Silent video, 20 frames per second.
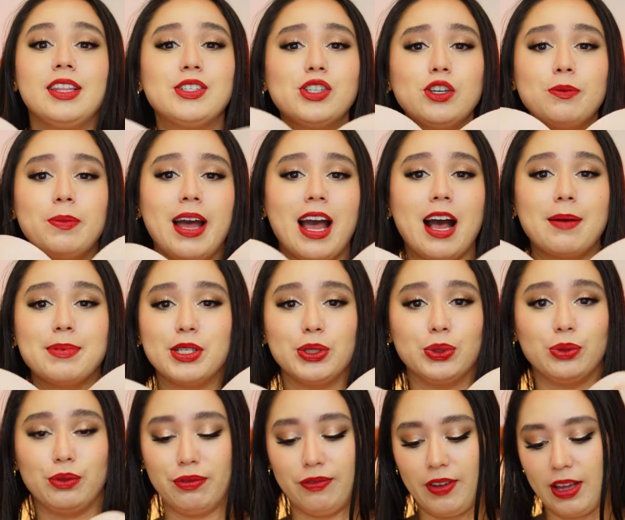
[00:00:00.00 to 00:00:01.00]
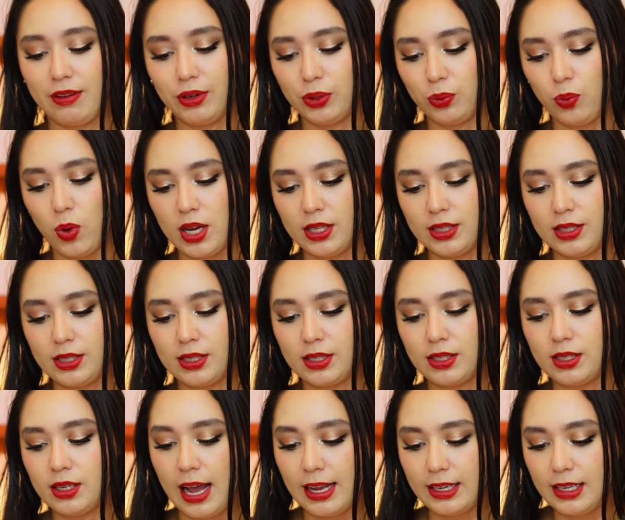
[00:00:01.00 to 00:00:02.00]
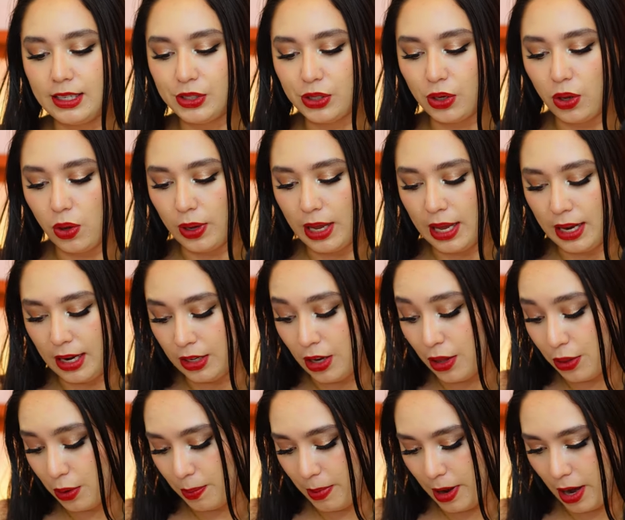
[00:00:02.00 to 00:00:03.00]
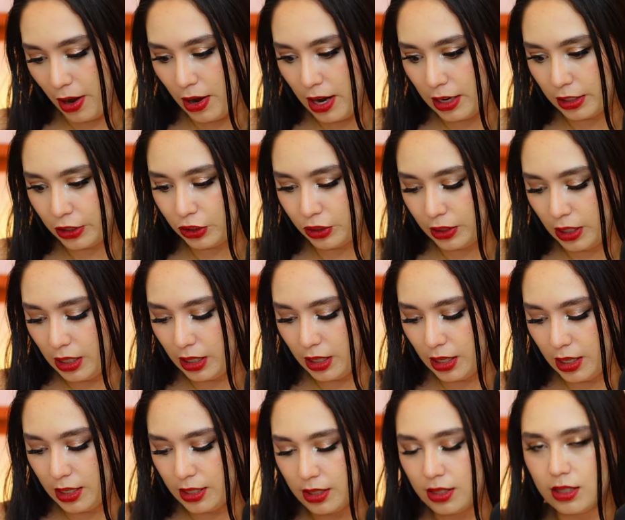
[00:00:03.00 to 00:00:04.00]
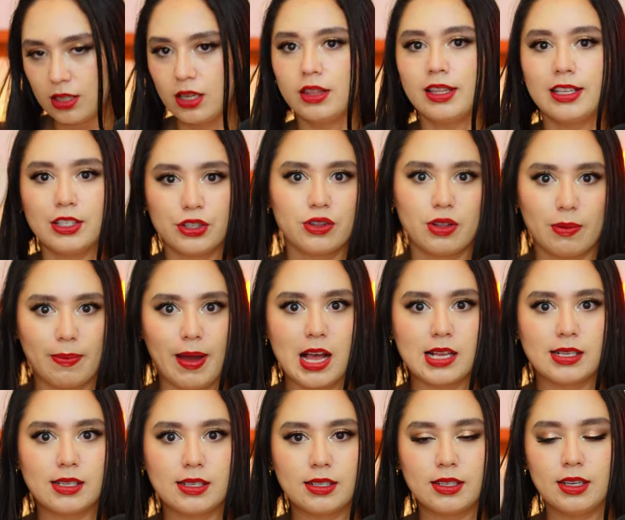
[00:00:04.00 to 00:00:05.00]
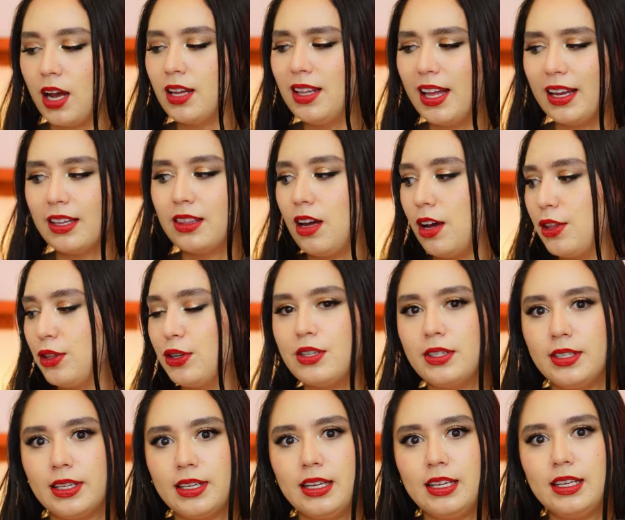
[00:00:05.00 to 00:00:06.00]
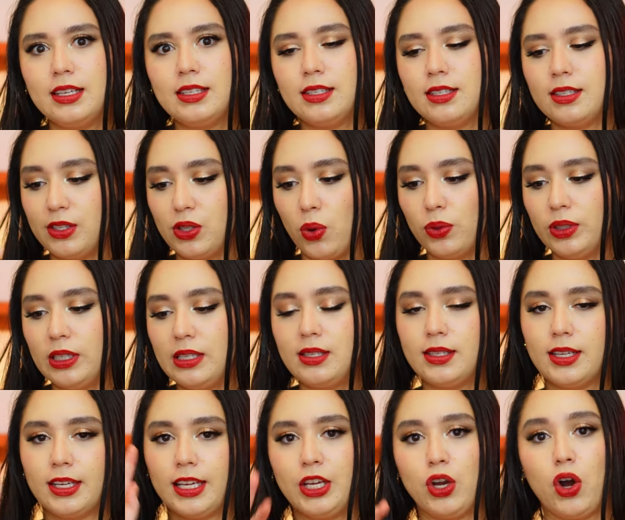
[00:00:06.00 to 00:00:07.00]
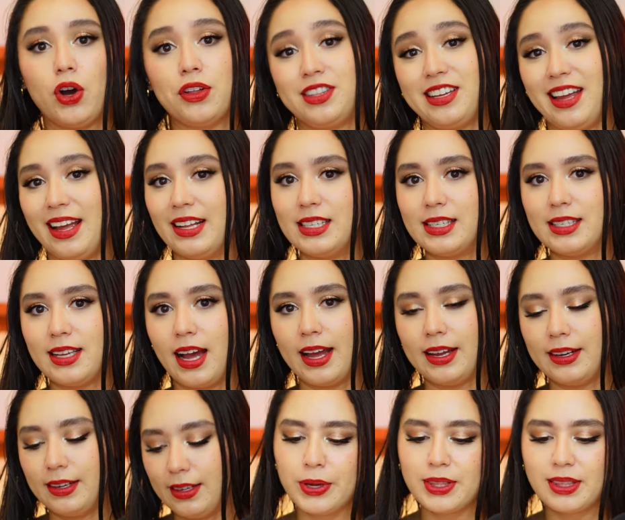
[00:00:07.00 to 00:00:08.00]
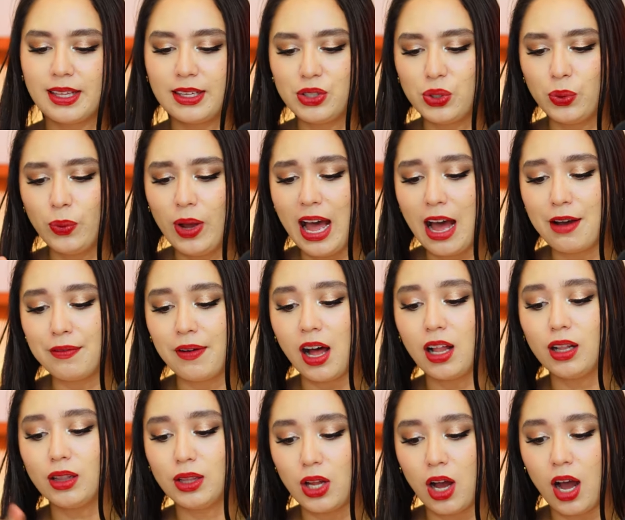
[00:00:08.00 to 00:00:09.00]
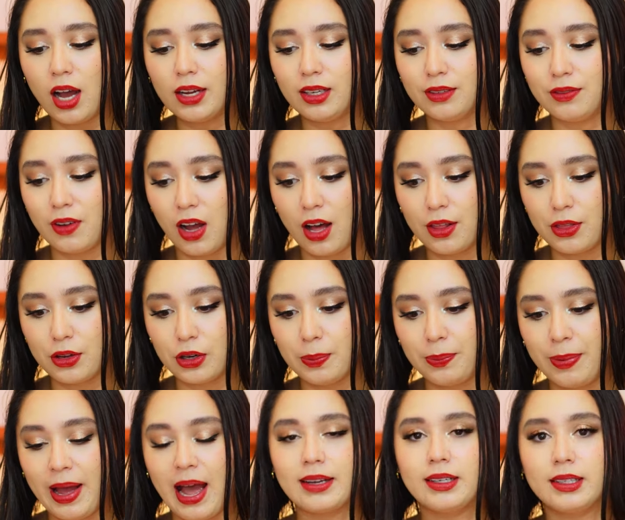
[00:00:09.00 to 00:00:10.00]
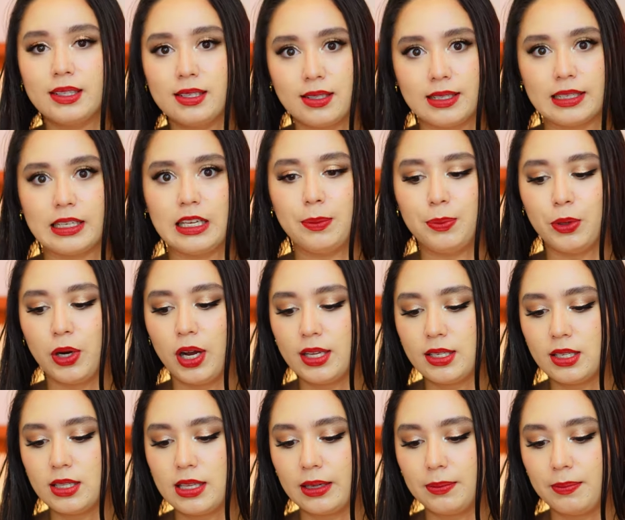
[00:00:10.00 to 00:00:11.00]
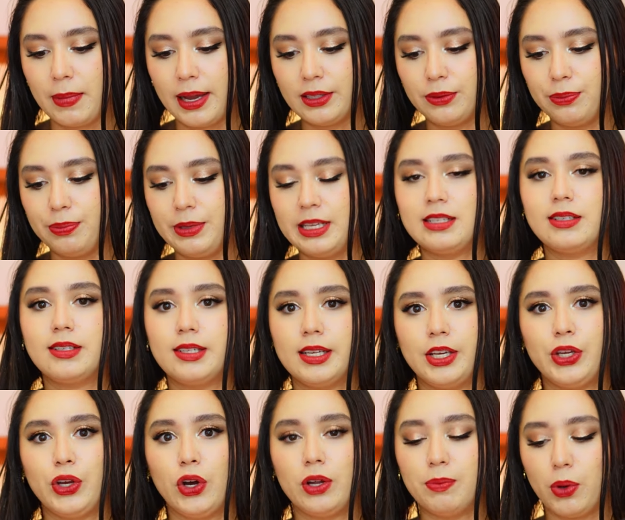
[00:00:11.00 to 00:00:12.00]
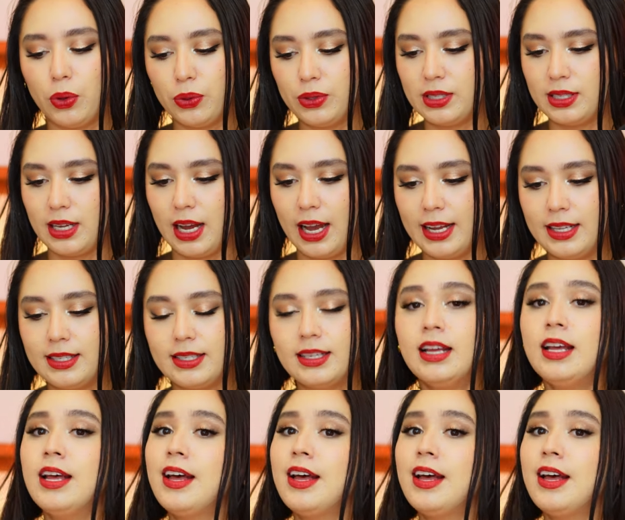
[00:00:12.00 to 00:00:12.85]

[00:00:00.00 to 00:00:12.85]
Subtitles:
These are my absolute favorite ones. I need to go get another pair, actually, because these are the best. Unlike the other stickies, it's only sticky on the inside. But they do have a lot of other padded sticky bras that might be sticky on both sides